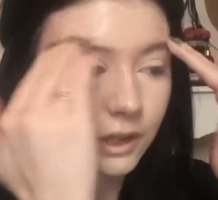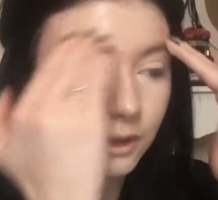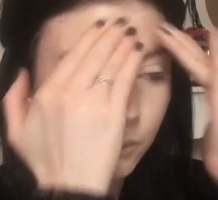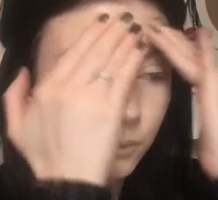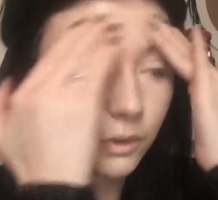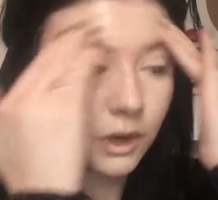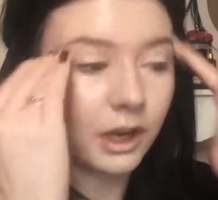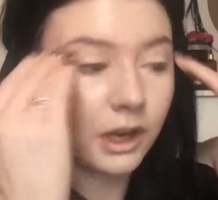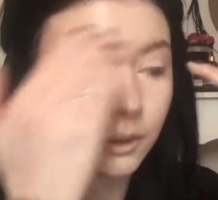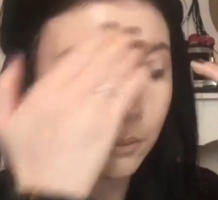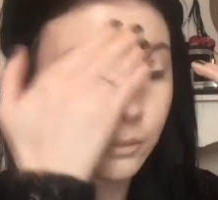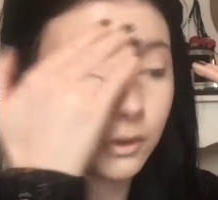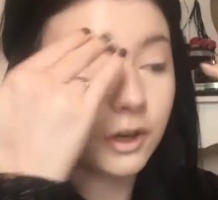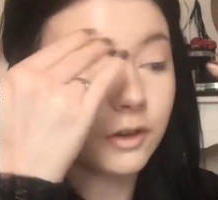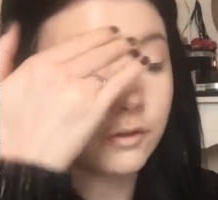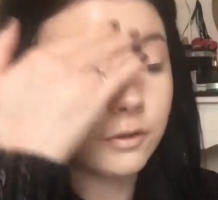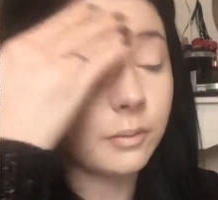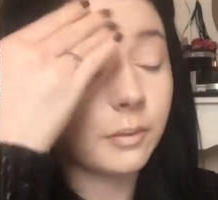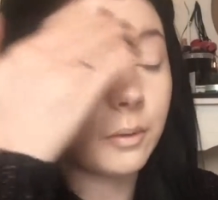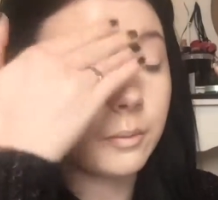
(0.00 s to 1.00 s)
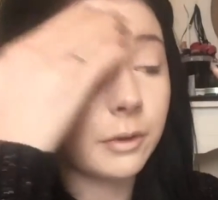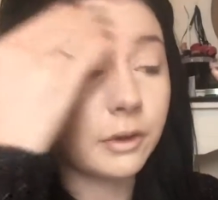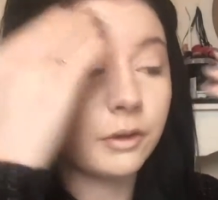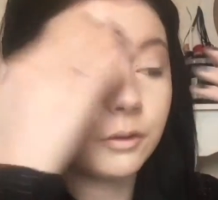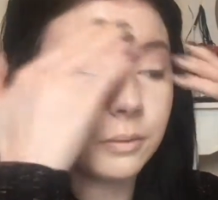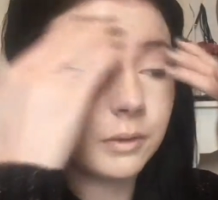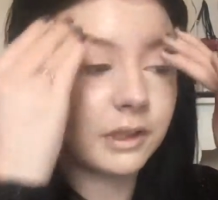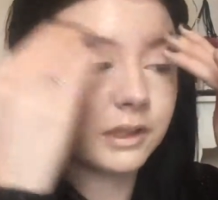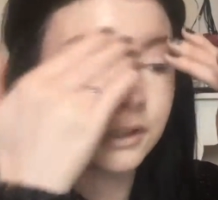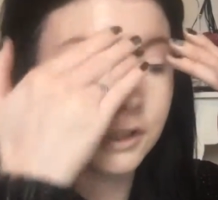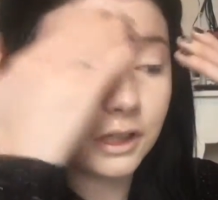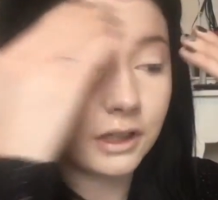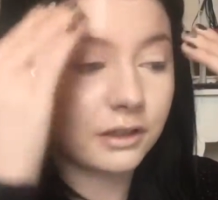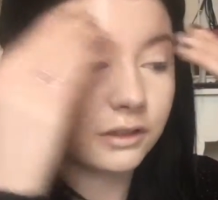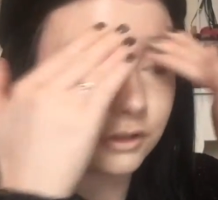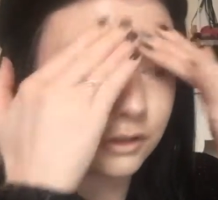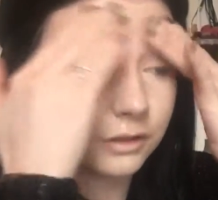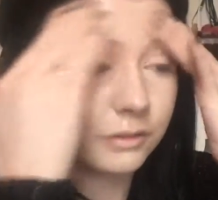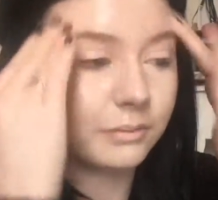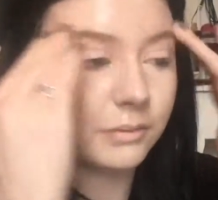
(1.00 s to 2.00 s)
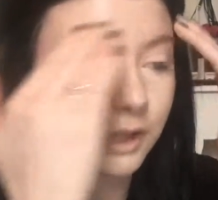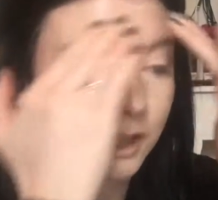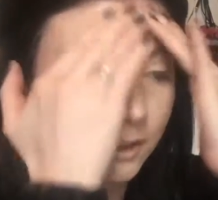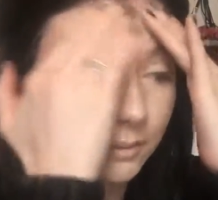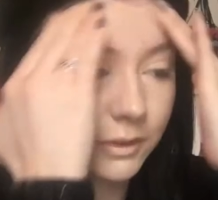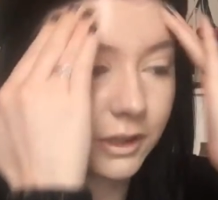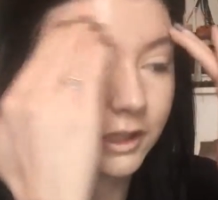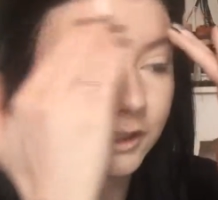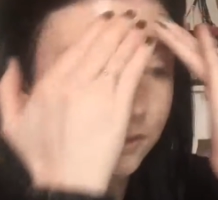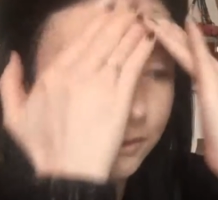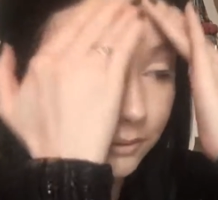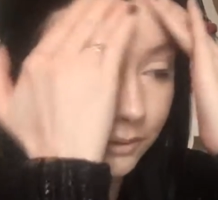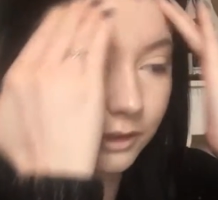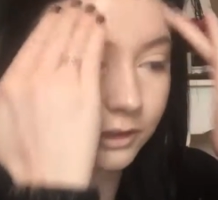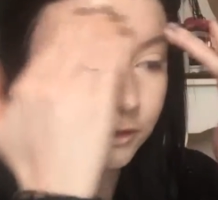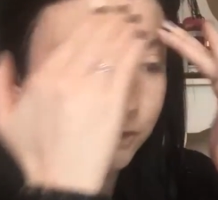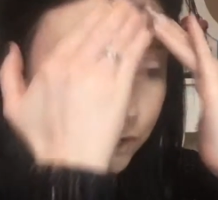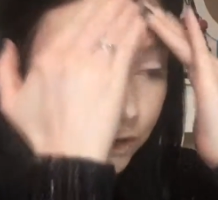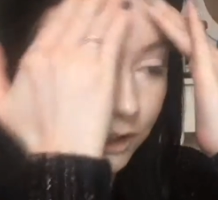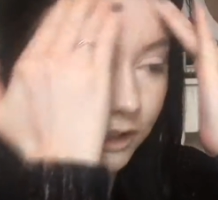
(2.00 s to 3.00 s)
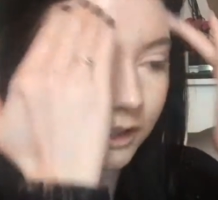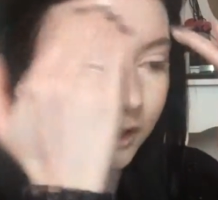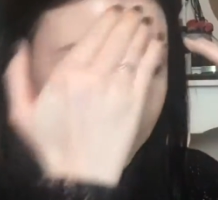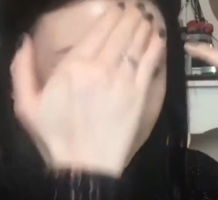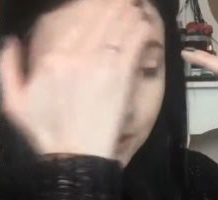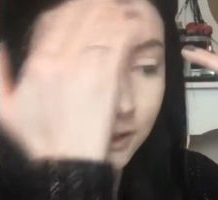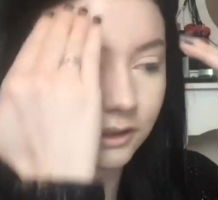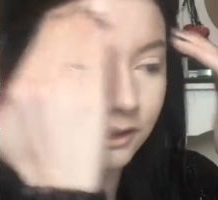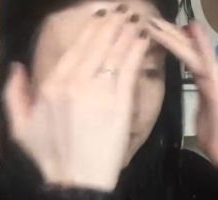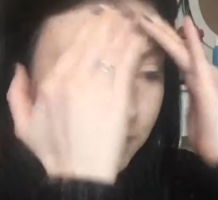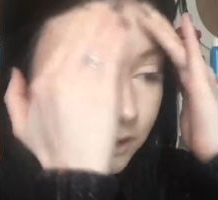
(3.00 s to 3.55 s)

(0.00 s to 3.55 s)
while I'm waiting for my beauty blender to come, I might as well try it.